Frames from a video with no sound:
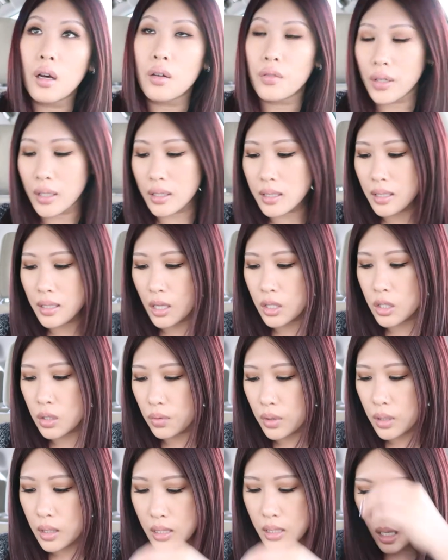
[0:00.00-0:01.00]
of
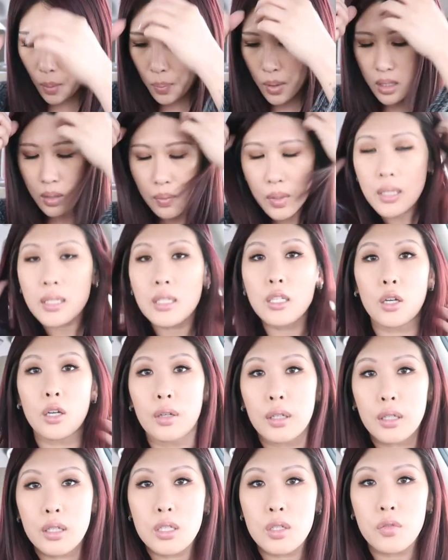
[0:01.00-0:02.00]
accessories, I picked up these
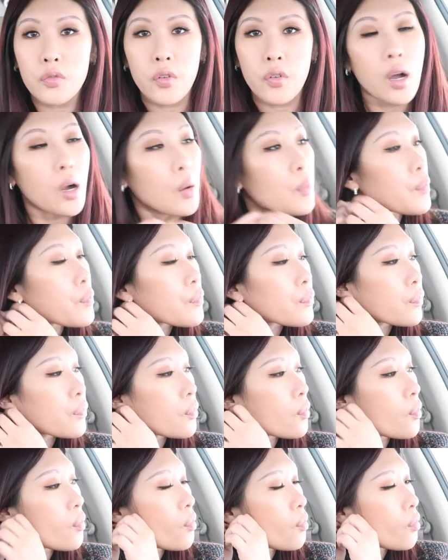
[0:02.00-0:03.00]
earrings from
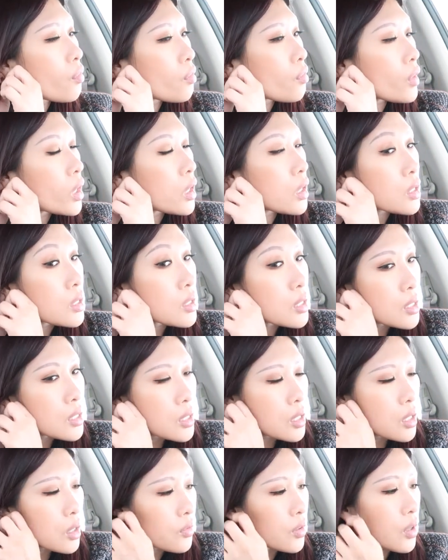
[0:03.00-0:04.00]

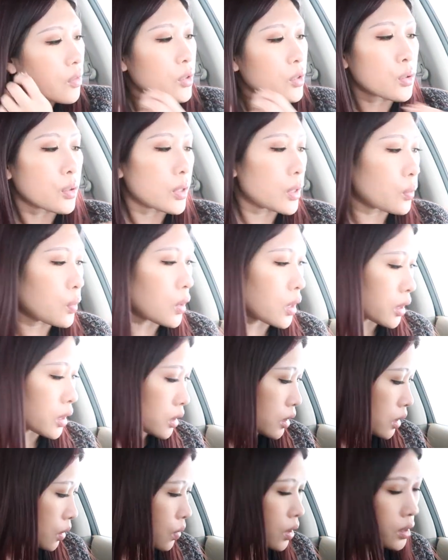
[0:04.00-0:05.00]
Forever 21
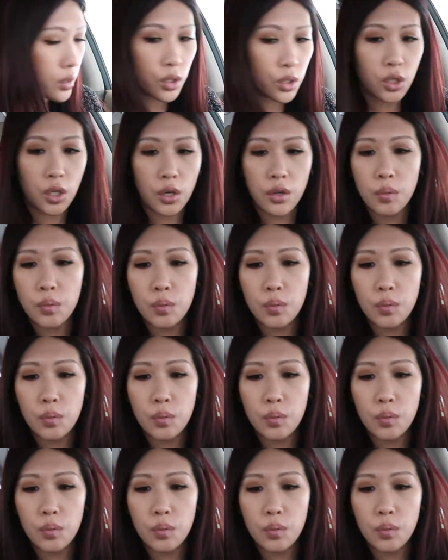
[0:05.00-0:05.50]
and I wanted to share